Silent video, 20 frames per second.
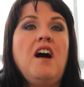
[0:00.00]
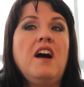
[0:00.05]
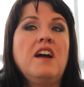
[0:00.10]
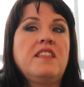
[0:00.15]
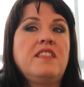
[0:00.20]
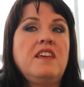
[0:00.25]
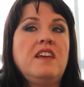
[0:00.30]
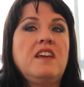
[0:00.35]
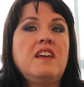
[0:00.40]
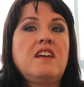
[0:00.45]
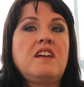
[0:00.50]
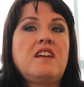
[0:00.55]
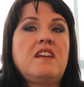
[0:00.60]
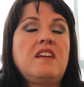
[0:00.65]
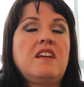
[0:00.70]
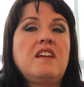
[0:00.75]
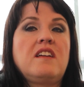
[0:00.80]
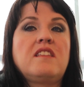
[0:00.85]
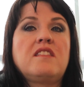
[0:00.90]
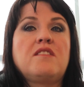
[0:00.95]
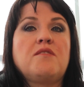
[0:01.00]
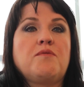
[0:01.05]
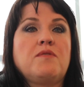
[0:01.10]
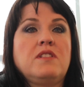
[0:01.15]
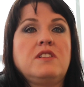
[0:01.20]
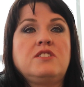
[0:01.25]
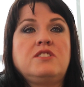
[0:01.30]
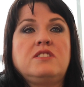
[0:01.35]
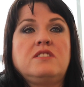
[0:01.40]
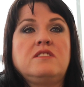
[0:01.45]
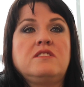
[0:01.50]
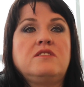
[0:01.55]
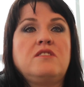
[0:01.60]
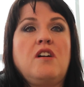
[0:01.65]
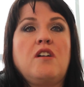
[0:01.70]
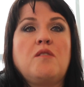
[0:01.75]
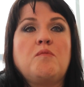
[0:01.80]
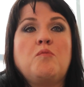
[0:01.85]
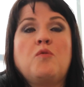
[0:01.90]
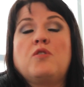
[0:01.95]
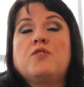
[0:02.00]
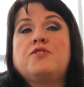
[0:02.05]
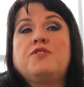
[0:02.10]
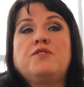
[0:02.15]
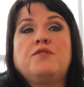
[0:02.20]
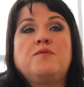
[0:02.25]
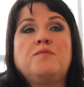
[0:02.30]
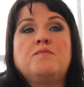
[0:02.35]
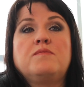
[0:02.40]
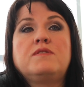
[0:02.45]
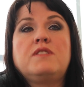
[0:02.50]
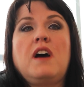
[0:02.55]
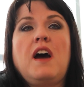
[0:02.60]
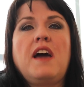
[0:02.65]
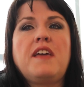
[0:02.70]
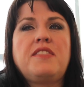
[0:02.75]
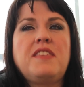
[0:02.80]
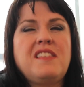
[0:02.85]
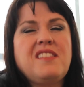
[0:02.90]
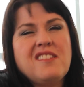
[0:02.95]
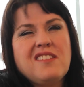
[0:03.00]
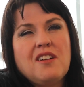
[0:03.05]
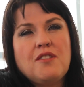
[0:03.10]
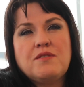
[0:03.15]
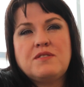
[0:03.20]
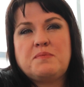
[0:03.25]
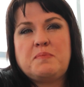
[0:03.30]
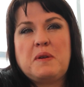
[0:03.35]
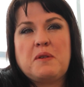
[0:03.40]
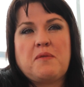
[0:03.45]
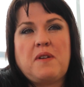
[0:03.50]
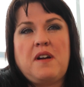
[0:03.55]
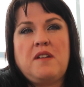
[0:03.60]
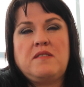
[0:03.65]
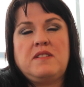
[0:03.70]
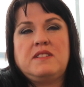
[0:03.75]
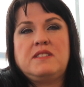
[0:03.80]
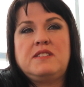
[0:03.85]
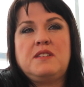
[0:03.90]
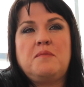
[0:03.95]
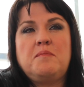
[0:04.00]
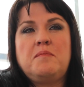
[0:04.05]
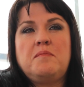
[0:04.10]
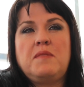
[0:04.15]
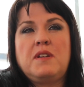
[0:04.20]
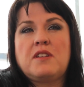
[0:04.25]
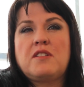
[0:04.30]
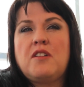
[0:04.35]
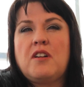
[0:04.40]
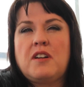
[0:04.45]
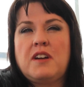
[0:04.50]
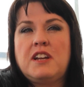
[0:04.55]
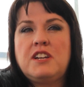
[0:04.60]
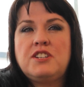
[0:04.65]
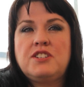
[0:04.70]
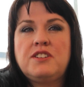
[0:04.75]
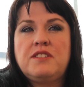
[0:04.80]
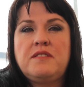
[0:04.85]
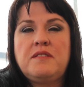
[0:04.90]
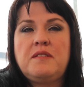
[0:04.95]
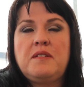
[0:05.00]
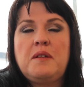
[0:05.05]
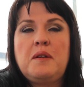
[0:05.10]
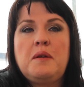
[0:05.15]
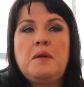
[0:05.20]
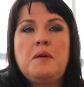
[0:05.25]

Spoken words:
I think the religions are more doomed. I think they'll always be around in some incarnation,